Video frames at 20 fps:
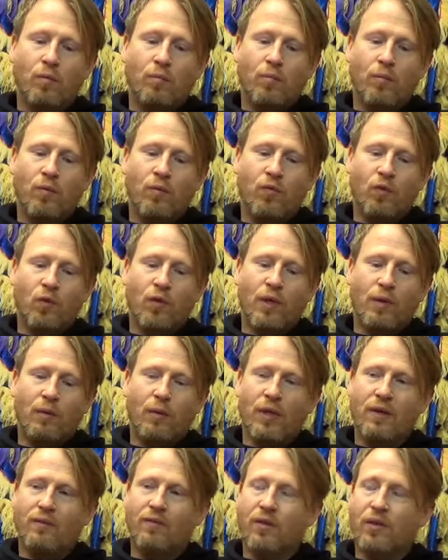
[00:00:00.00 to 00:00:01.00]
before they would
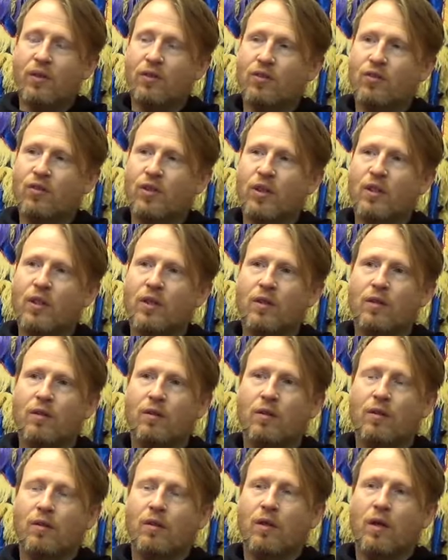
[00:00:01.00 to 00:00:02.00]
even consider
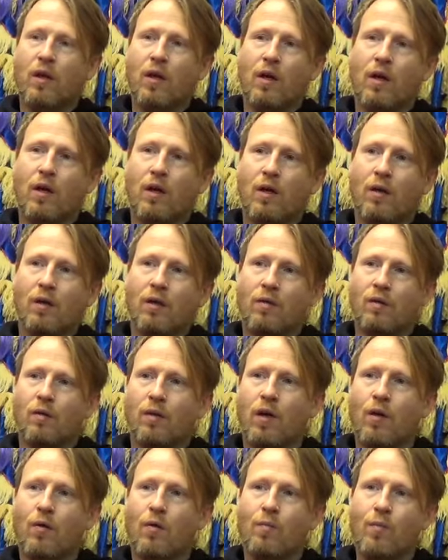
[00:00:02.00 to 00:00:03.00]

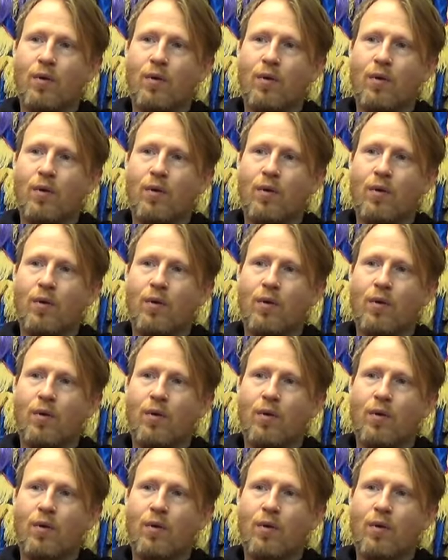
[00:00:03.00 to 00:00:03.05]
going